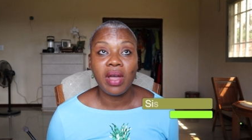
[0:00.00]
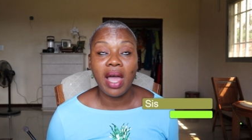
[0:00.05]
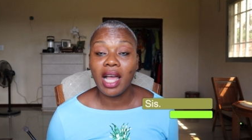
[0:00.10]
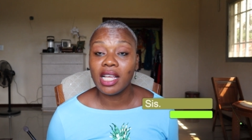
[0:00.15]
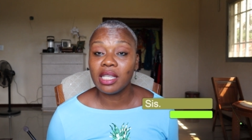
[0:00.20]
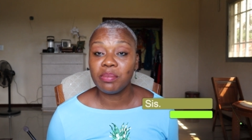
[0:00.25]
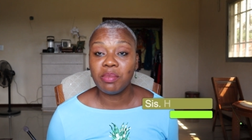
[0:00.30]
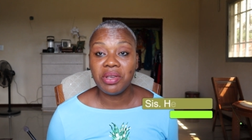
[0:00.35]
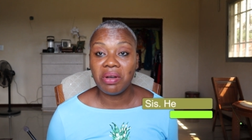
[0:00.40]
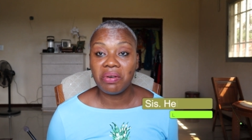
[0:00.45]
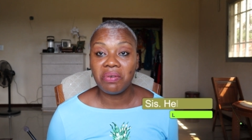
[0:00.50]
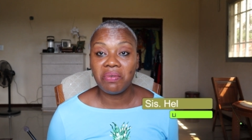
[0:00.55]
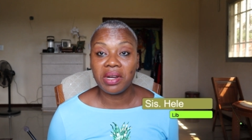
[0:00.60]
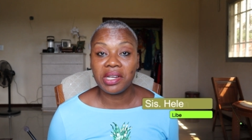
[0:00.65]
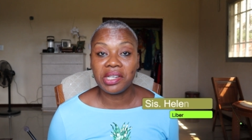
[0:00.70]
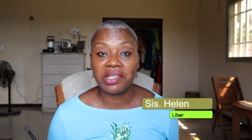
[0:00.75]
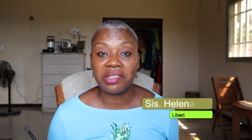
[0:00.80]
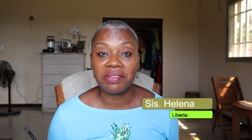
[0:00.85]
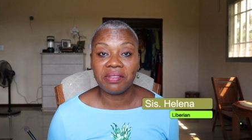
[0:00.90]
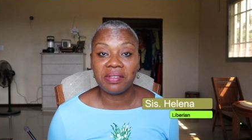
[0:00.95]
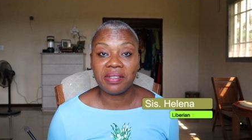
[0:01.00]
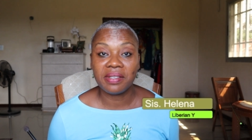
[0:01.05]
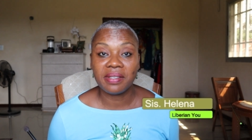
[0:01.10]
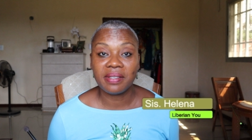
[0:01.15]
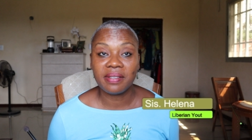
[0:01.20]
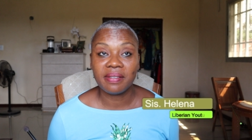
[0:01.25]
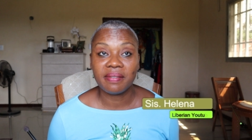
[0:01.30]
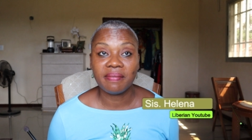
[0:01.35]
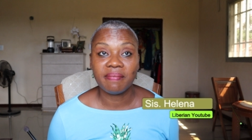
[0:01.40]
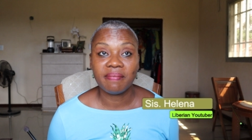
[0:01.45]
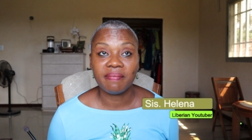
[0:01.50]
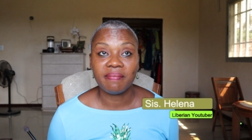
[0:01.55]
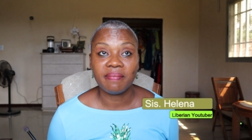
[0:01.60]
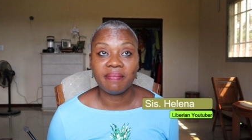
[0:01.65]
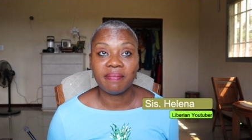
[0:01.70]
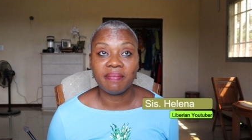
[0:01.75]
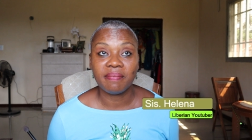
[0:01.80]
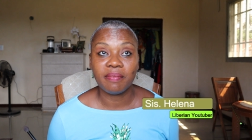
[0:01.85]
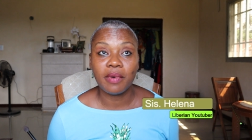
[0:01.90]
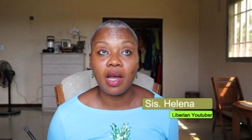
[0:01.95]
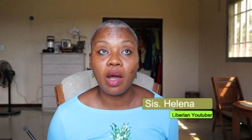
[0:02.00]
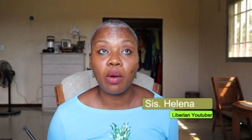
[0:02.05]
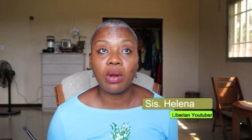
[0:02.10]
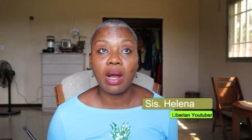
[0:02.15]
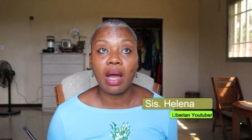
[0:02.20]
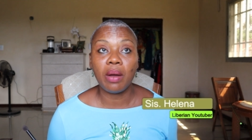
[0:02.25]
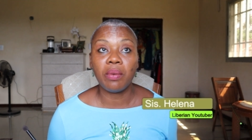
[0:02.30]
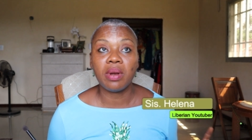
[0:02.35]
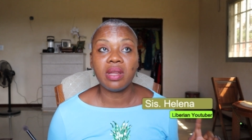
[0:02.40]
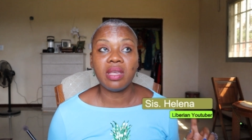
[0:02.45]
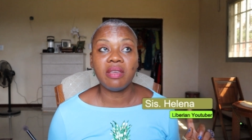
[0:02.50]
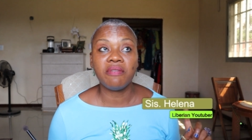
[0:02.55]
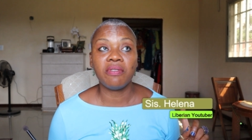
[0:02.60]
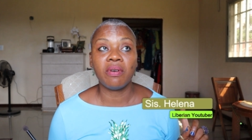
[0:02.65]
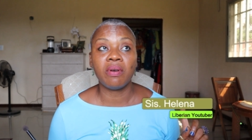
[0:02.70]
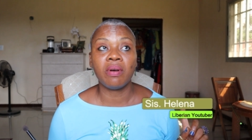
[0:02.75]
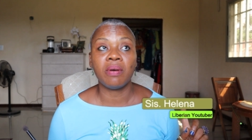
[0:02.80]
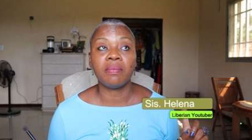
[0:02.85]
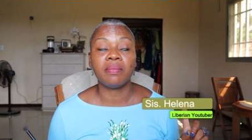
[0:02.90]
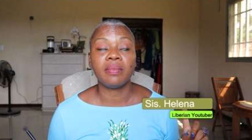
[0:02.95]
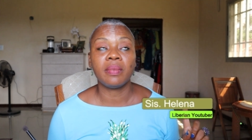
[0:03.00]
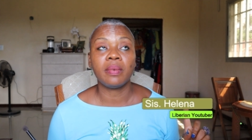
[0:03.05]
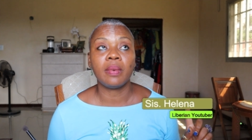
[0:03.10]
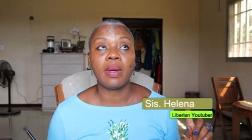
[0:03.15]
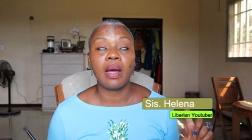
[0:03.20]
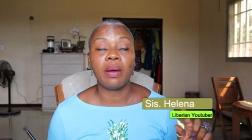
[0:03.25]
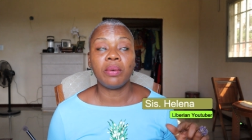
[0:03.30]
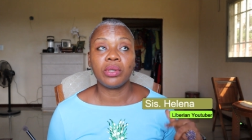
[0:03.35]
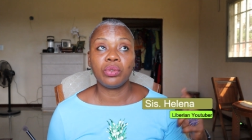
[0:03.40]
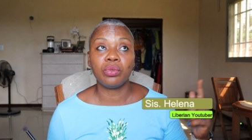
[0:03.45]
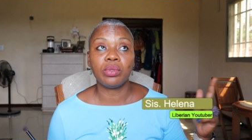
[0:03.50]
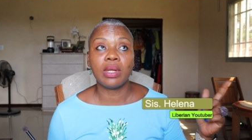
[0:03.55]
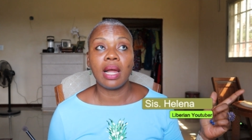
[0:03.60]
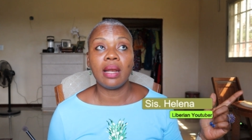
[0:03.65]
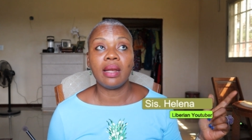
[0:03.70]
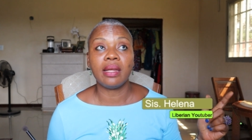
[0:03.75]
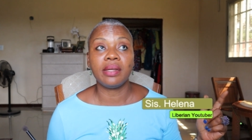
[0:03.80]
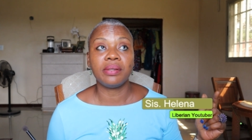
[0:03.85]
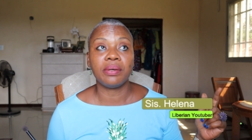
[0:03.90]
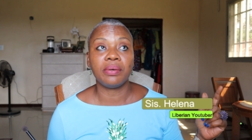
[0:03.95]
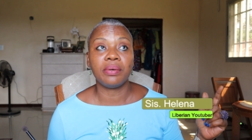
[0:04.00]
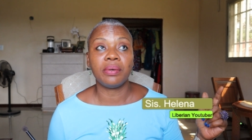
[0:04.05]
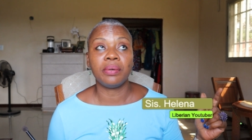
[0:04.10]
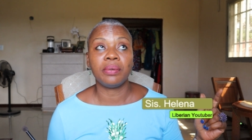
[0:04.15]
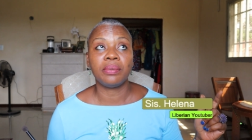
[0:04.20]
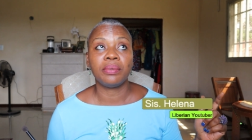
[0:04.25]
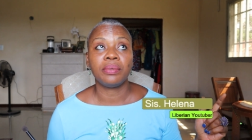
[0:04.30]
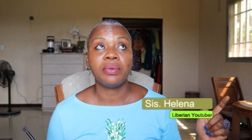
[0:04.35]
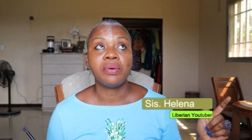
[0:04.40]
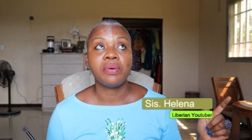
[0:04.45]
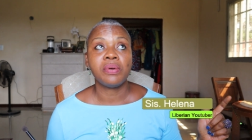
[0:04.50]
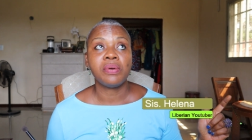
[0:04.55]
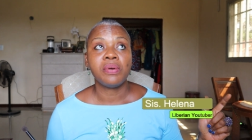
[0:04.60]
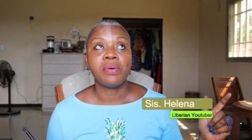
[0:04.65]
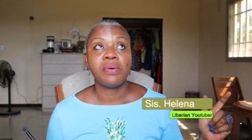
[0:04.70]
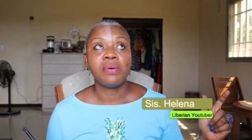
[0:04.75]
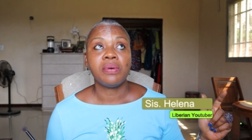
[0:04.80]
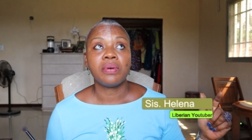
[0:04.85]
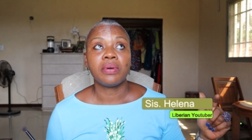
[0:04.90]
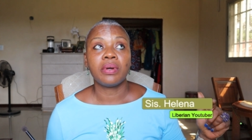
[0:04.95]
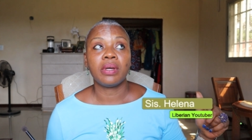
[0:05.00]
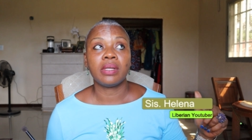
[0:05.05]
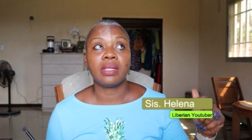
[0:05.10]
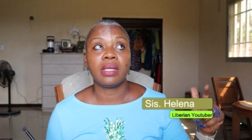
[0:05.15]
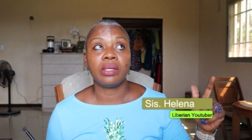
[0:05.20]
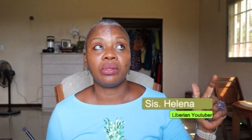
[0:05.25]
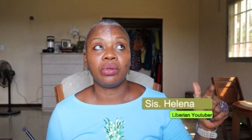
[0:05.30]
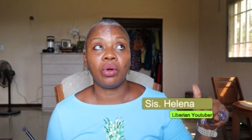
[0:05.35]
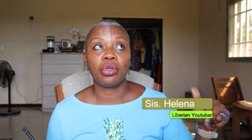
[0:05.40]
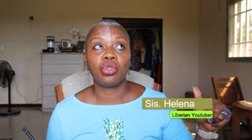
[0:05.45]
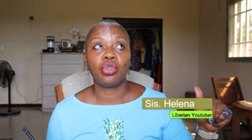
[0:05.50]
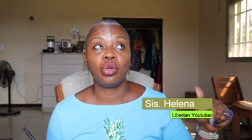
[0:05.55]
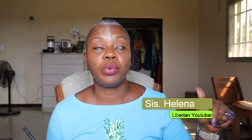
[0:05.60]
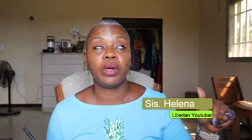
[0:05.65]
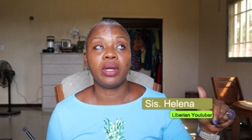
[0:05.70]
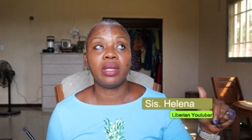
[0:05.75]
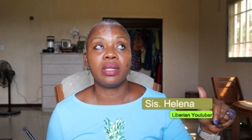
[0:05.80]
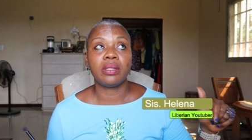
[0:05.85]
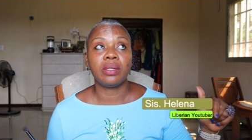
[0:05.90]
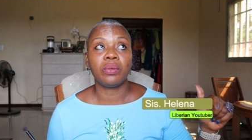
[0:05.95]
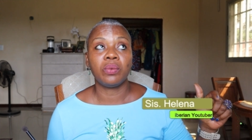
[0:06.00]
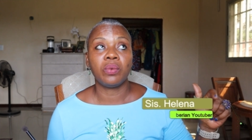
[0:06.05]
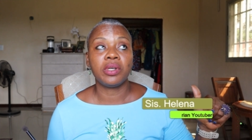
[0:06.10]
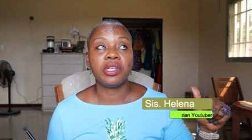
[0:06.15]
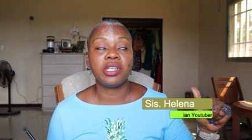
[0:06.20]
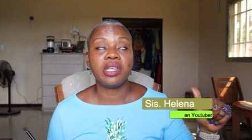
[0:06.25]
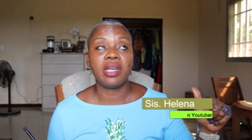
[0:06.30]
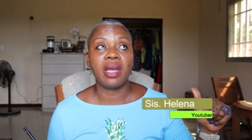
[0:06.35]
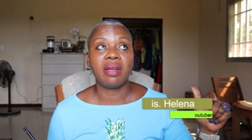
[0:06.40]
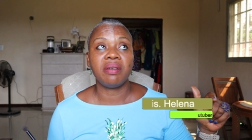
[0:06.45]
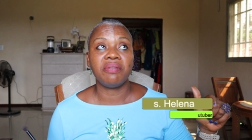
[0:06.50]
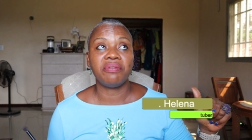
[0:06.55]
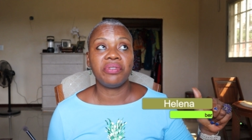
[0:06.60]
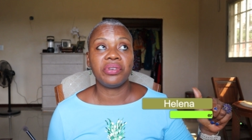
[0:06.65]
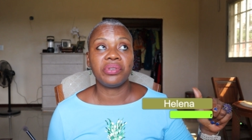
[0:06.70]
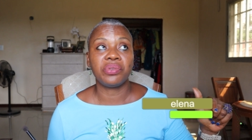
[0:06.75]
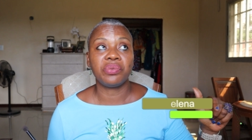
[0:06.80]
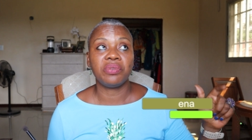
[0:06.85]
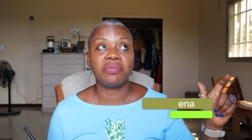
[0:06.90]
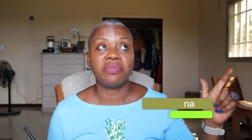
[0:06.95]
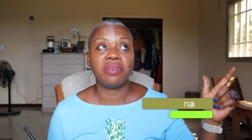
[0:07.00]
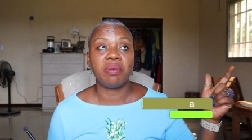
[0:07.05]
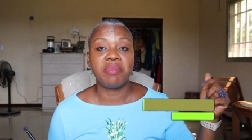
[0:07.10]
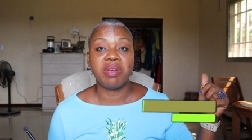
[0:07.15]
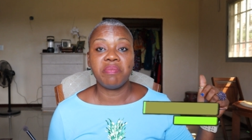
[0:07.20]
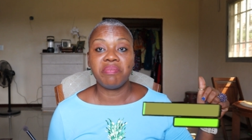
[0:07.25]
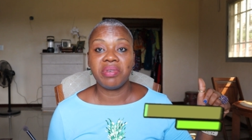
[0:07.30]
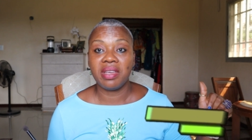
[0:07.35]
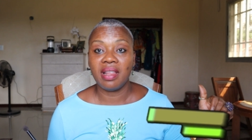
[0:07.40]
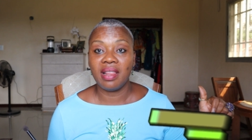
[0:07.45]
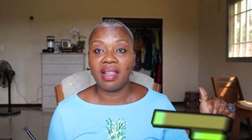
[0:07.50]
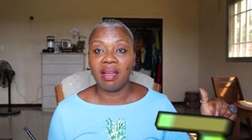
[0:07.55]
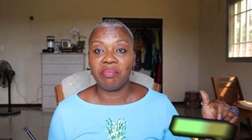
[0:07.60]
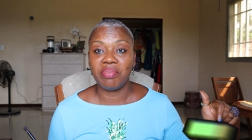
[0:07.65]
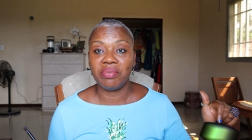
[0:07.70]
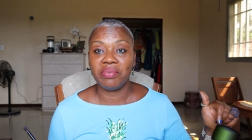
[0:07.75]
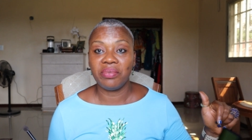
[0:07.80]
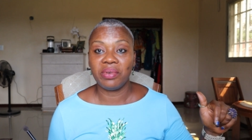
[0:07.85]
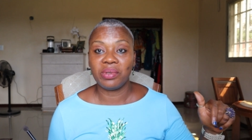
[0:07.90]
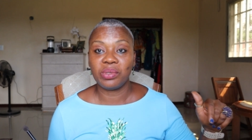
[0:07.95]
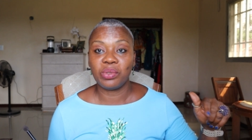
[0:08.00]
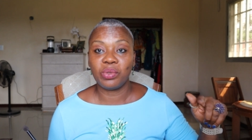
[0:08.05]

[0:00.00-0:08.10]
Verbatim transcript: Ask me your questions. But I will, I will leave or I will do that later on because October is the one year anniversary for me being in Liberia.